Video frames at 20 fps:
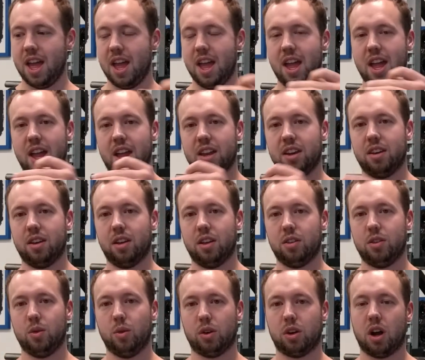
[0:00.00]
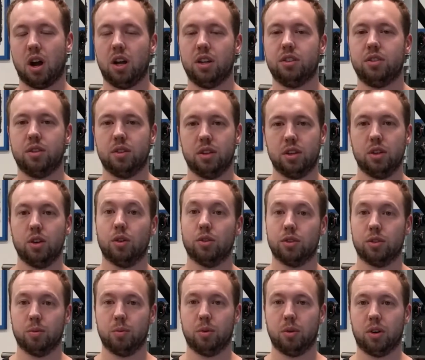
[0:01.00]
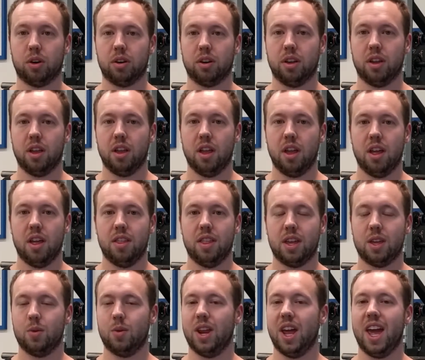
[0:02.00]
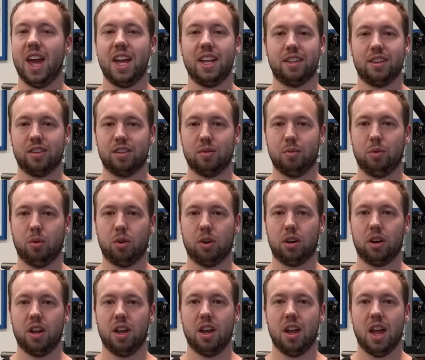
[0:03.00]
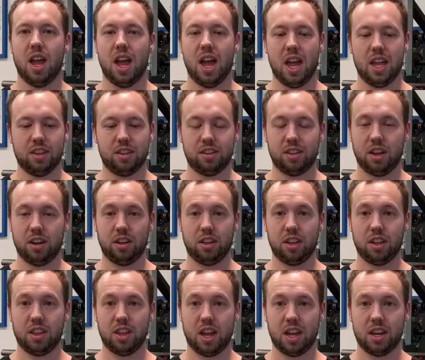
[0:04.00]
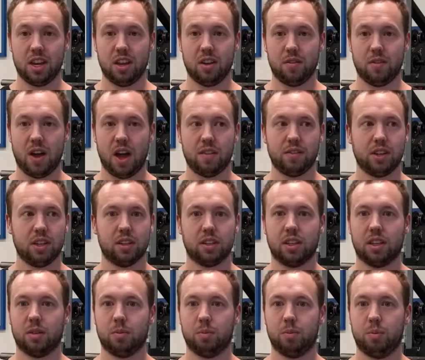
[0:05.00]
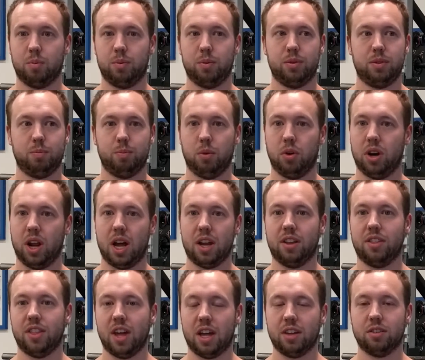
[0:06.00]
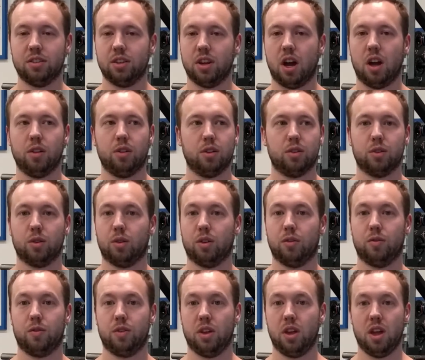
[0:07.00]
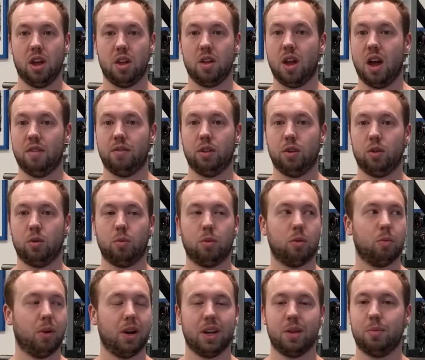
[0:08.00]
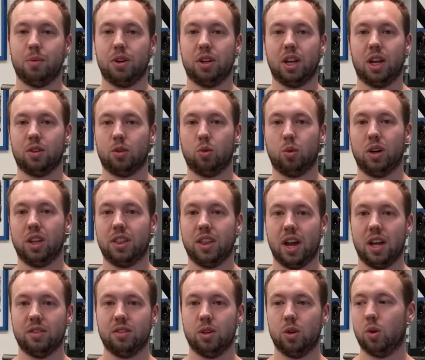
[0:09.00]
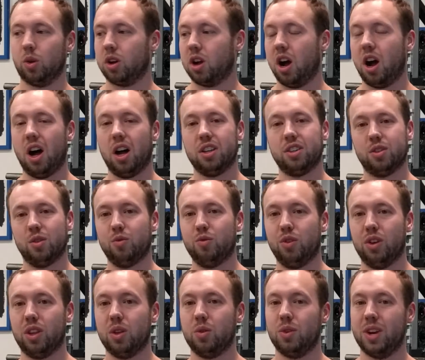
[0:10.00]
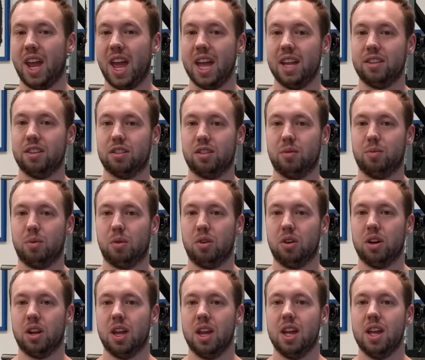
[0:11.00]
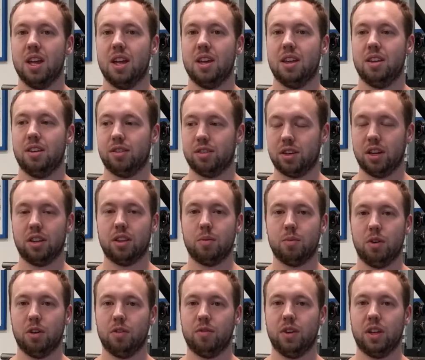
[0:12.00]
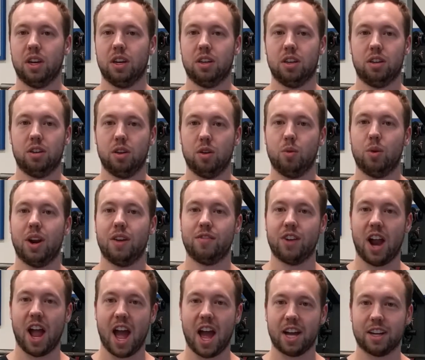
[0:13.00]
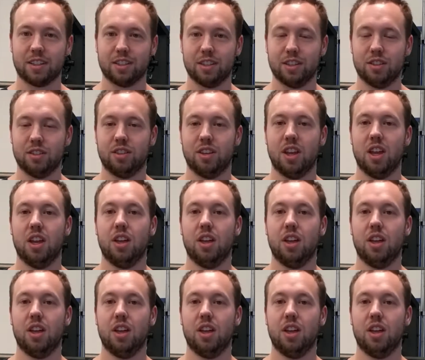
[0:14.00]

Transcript: and to a cause you don't support, that you would hate to support. And suddenly the idea of having to put out $1,000, or if you have a little more money, putting out $20,000 to a cause you really would hate to support, you're suddenly motivated to do whatever actions